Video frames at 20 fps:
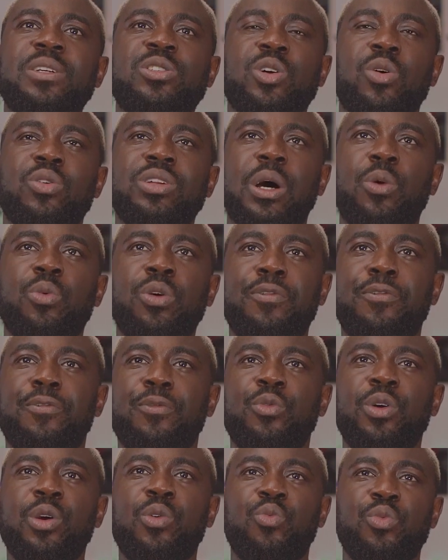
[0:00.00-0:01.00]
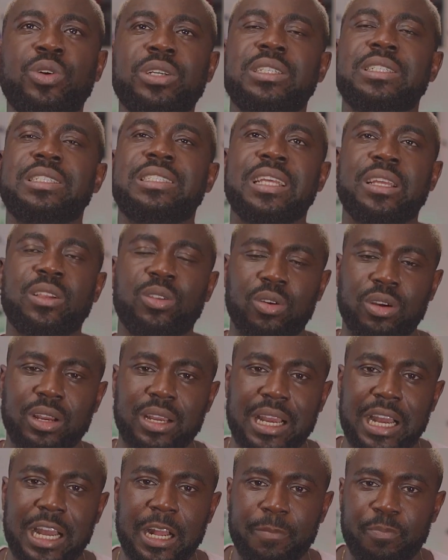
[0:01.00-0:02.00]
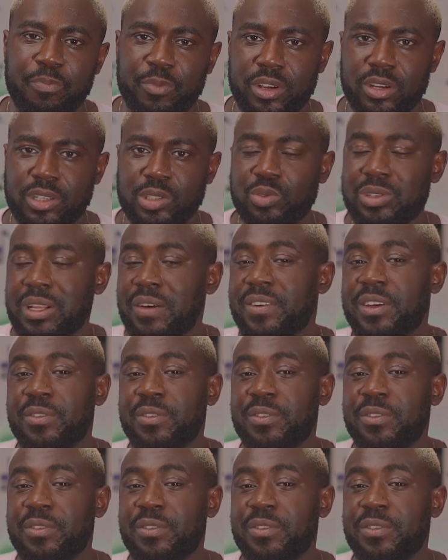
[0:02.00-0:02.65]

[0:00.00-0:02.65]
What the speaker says: is someone that we wish he stayed longer because he would have